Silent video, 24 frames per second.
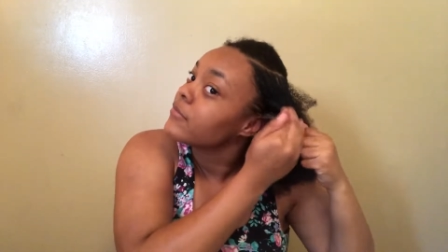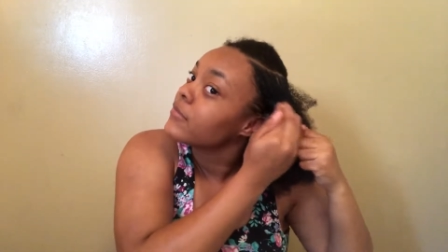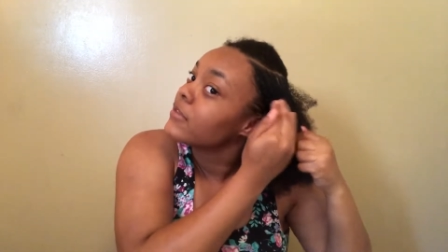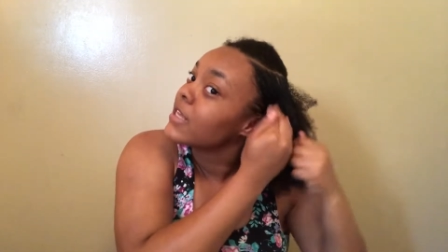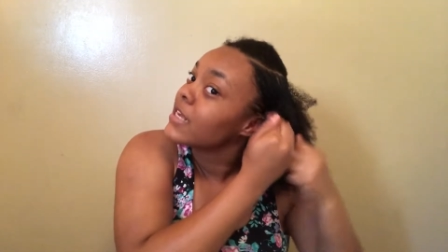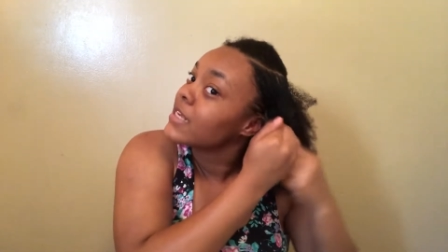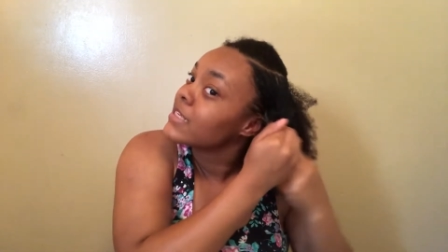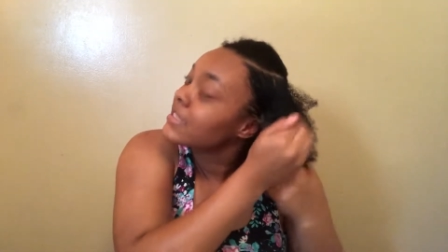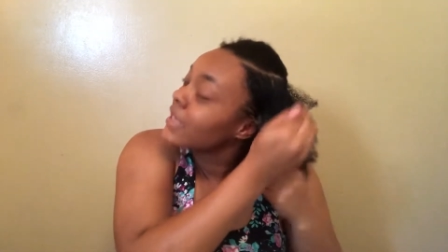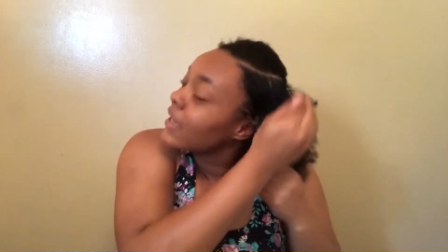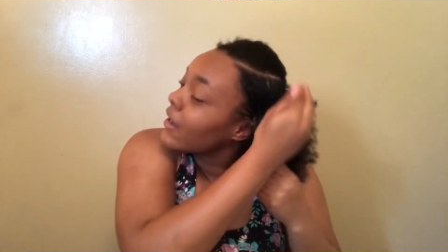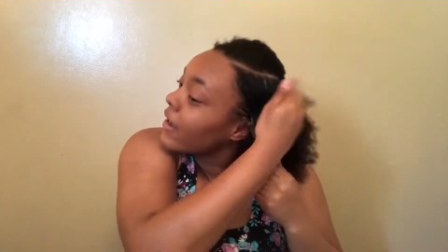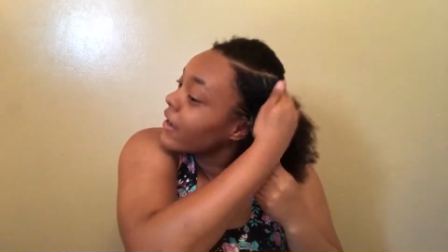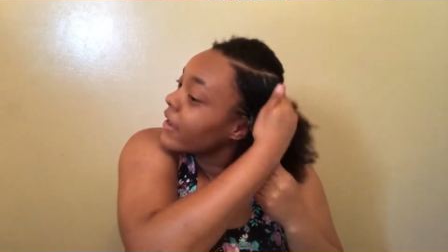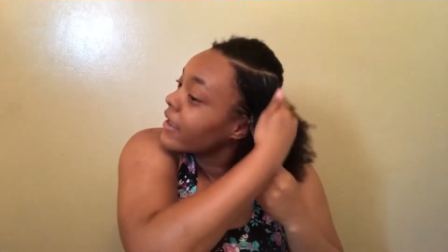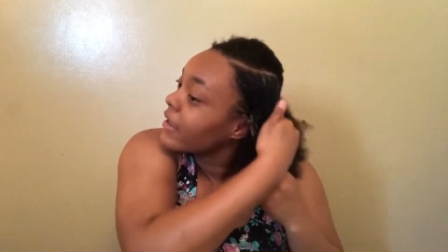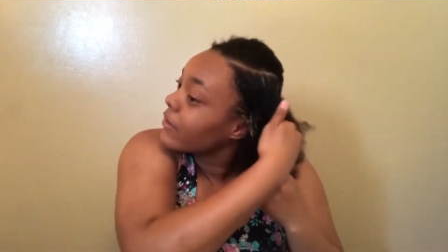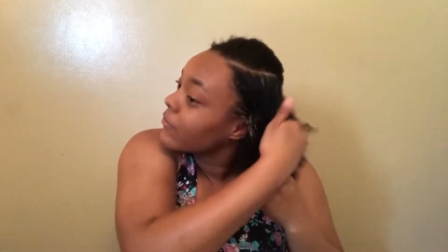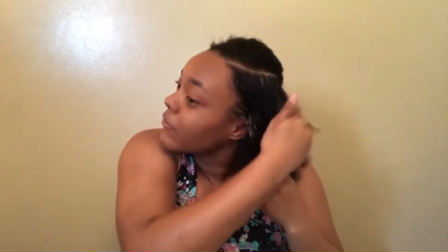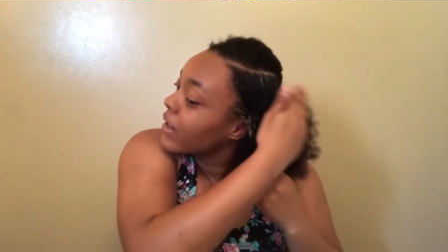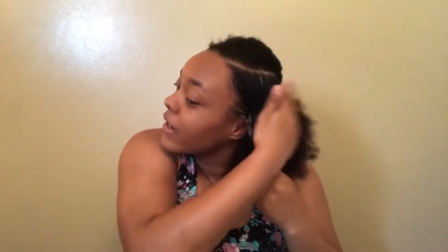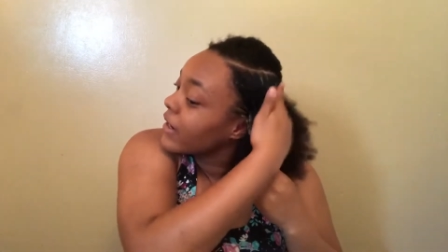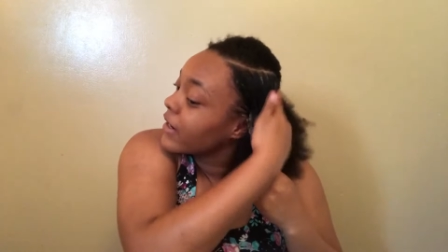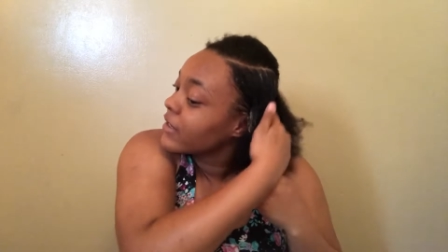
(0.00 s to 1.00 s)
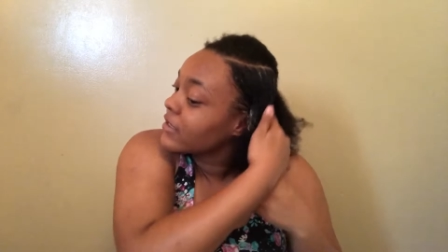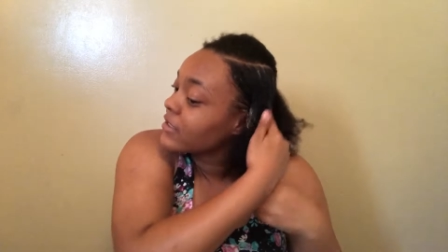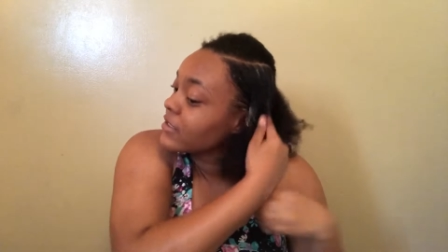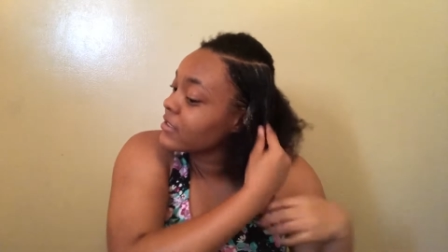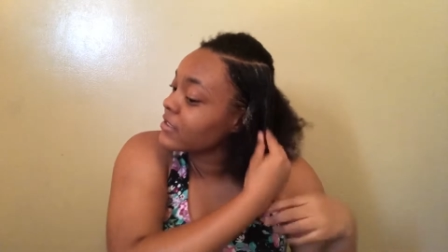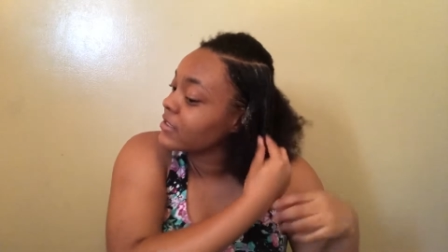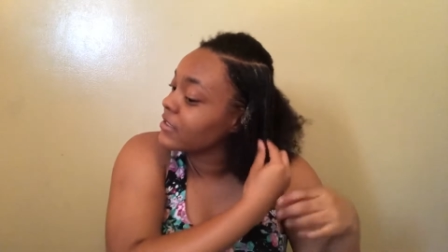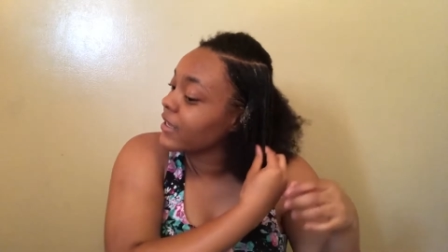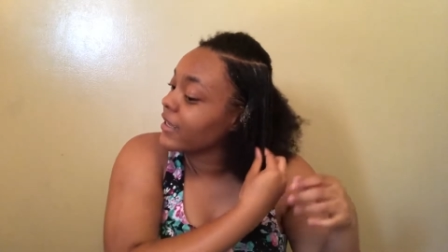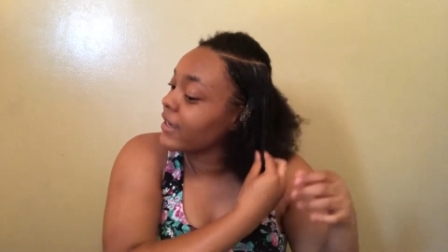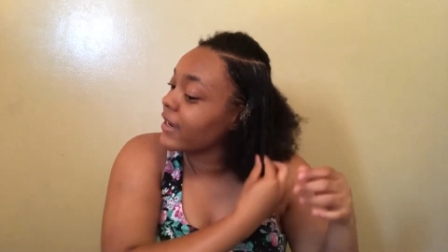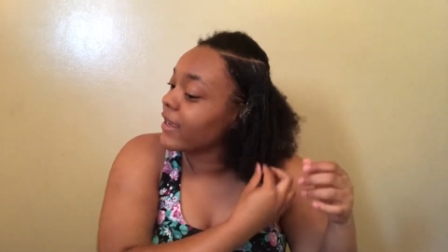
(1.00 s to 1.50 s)
that's how I get my hair to
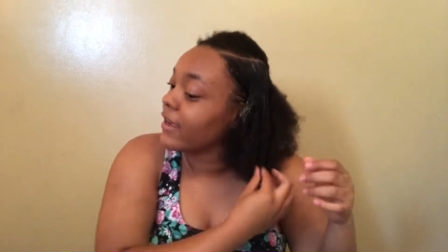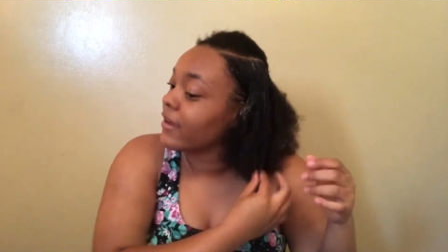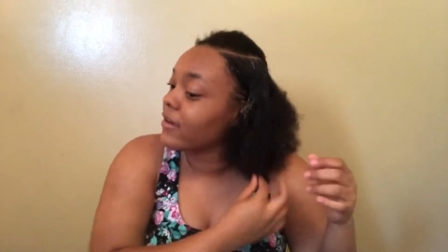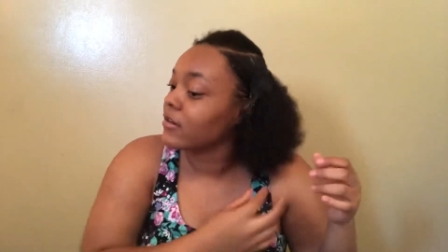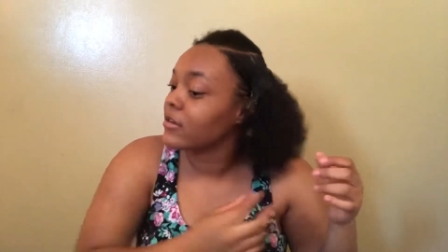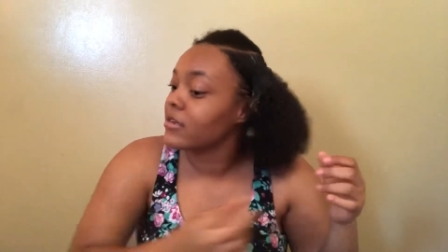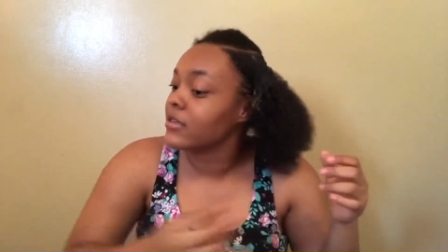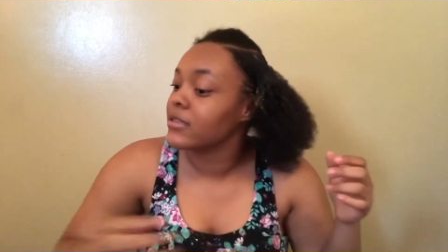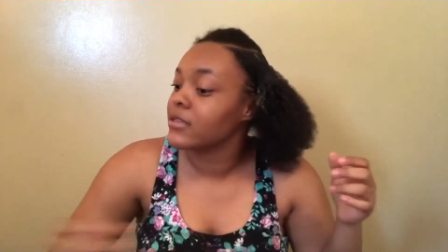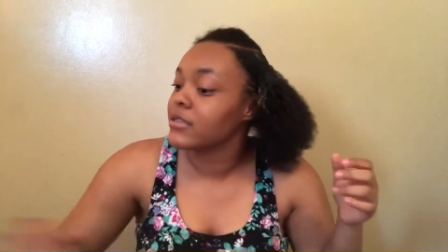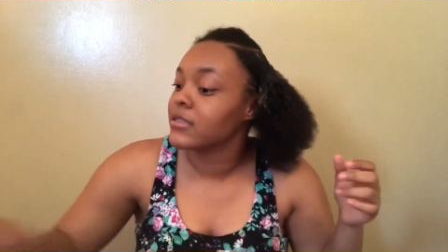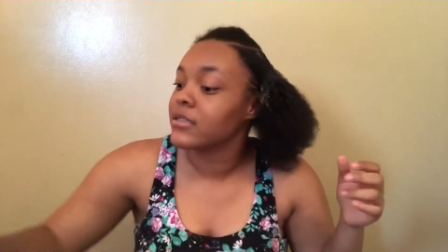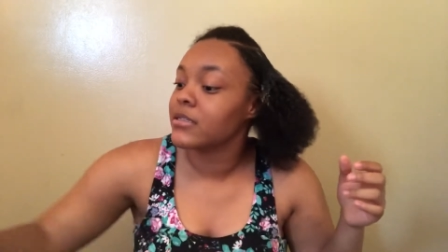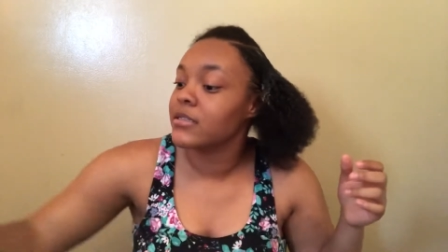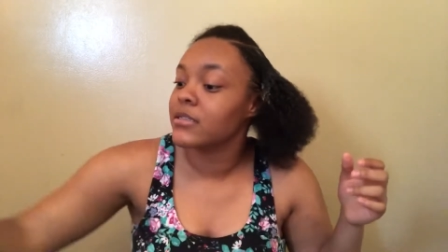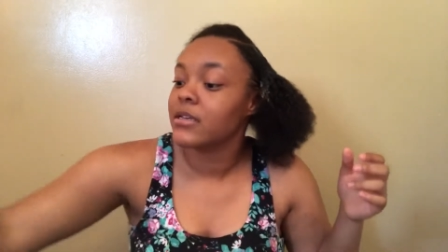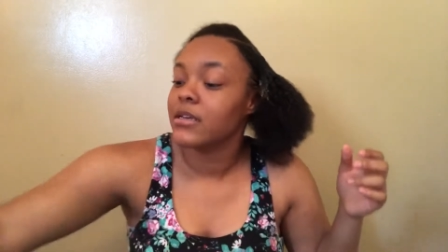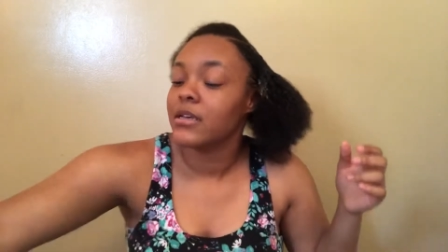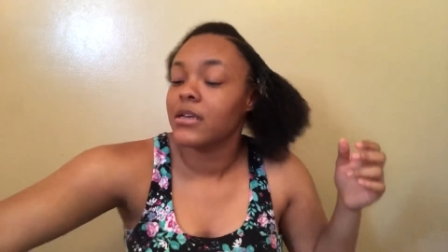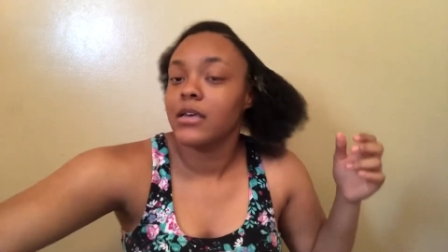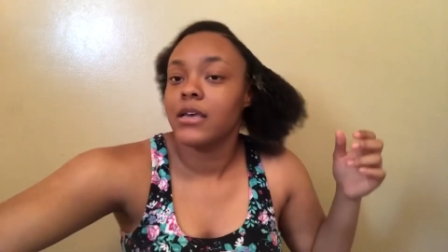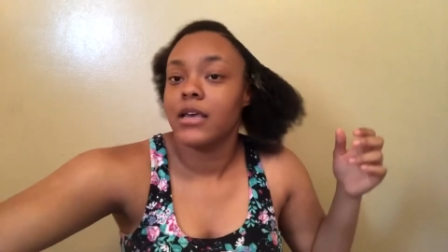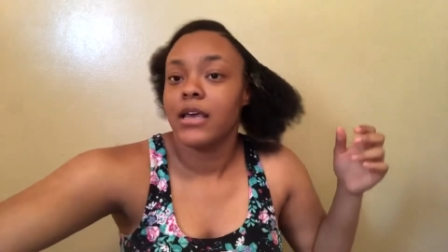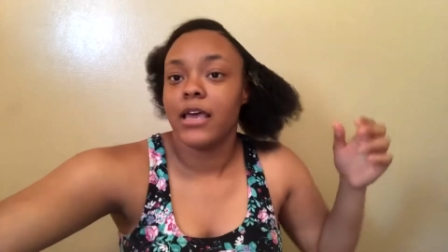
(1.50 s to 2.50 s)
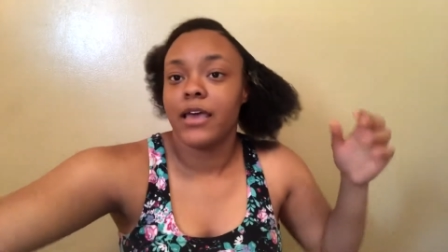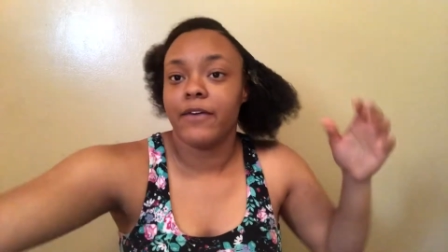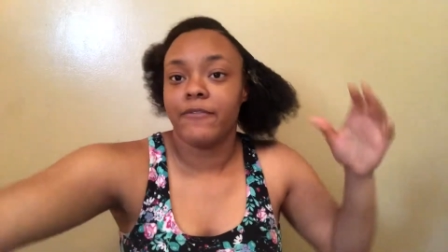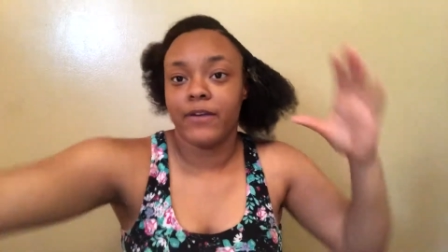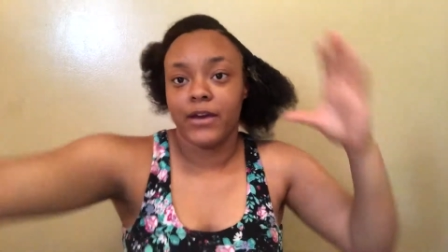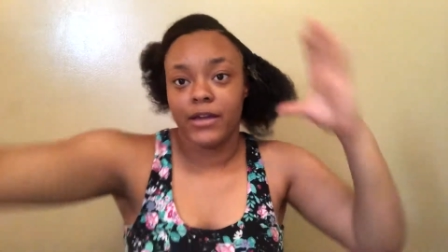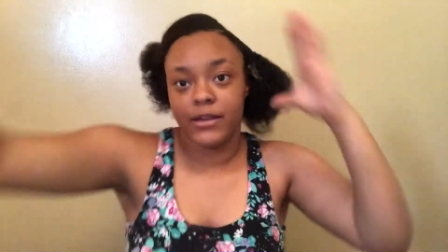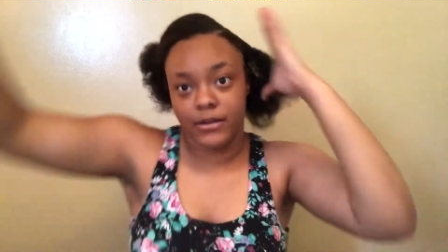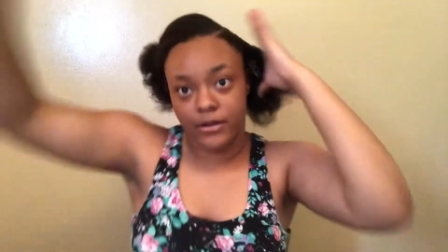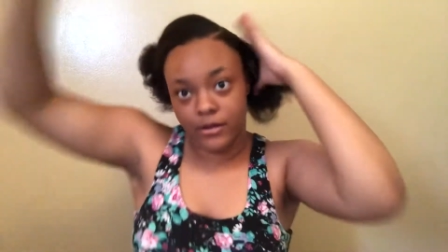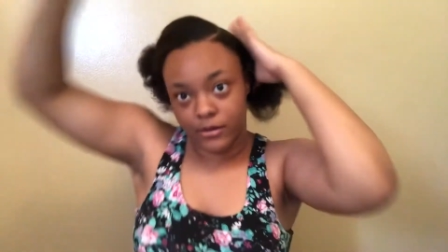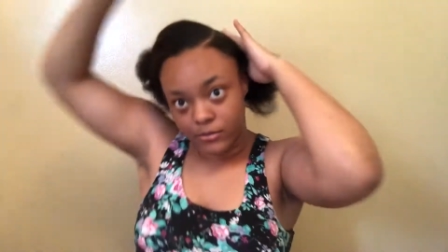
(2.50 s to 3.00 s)
stay down, because if
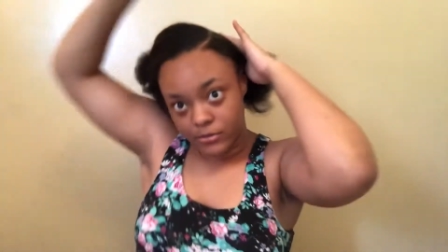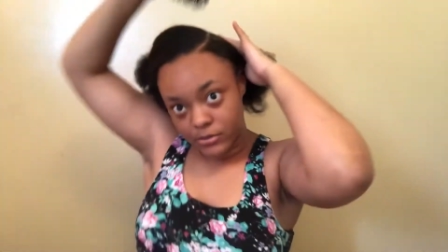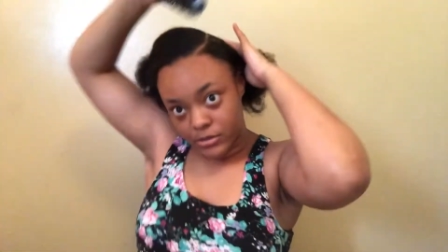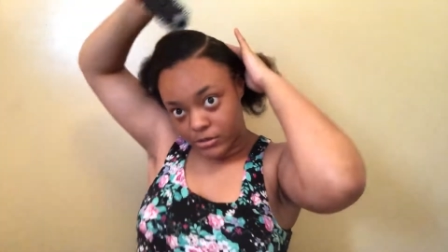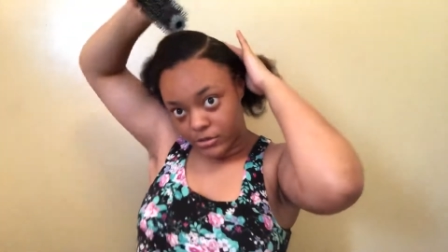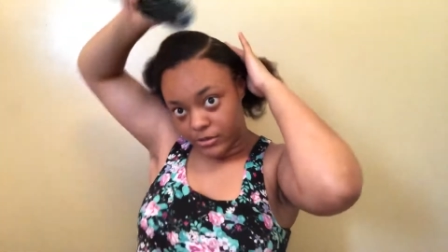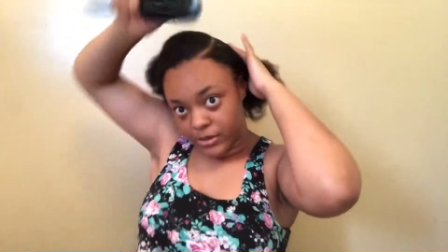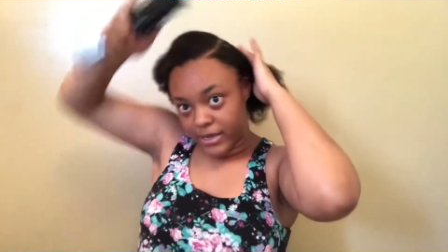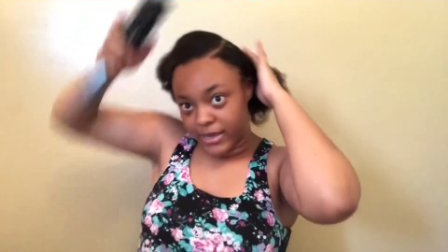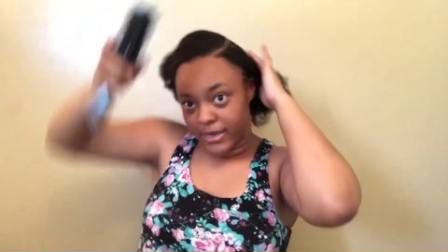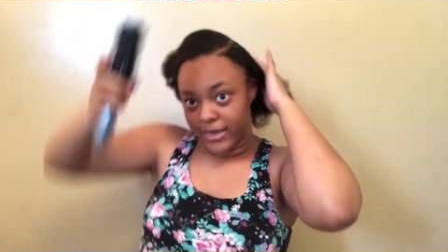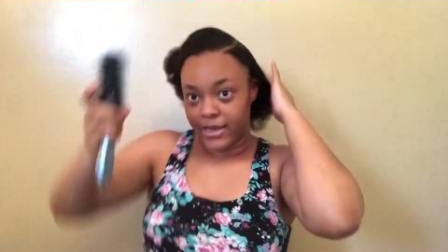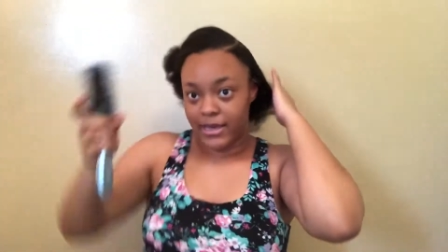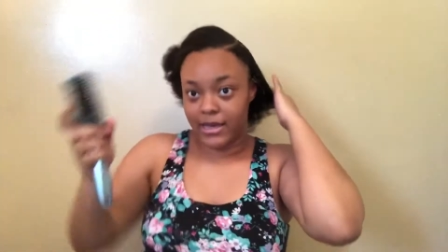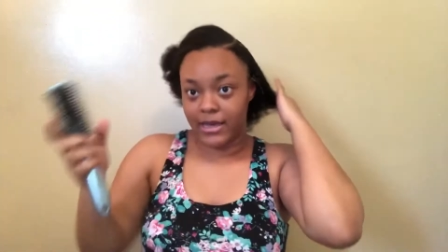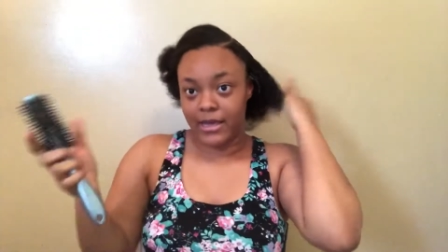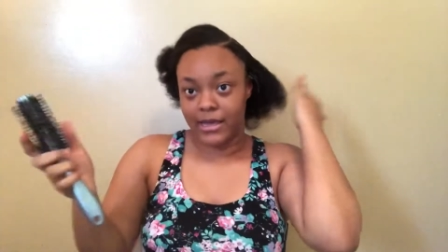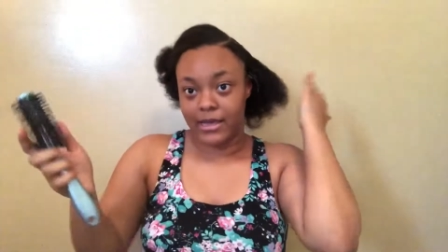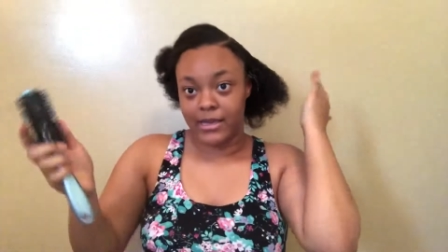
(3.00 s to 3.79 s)
I don't do that,